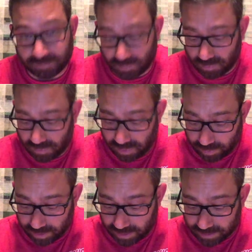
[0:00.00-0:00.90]

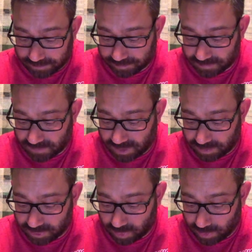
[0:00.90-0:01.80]
3,
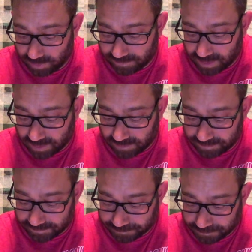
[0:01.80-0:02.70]
chapter 25,
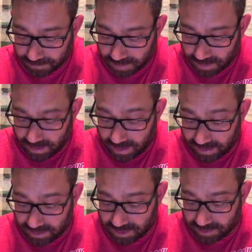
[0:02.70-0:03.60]

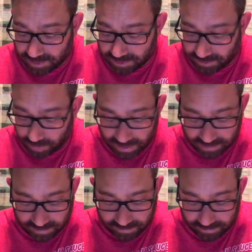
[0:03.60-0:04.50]
and chapters
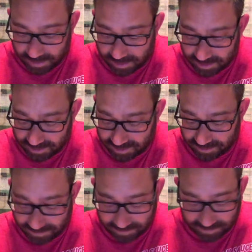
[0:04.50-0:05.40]
48 to
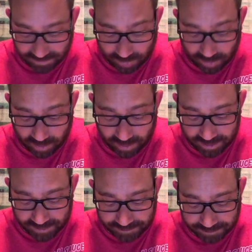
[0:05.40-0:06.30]
54.
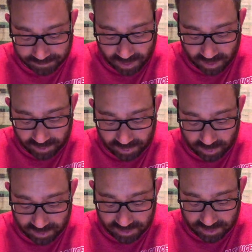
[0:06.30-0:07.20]
Also
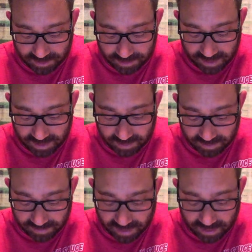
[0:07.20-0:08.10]
in his Compendium
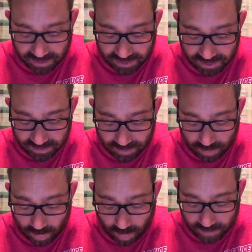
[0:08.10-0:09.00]
of Theology
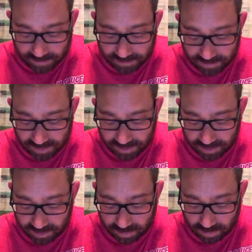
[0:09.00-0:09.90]
1,
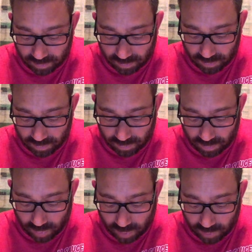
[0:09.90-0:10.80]
chapter
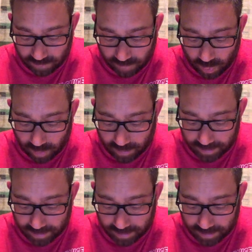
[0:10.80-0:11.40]
104.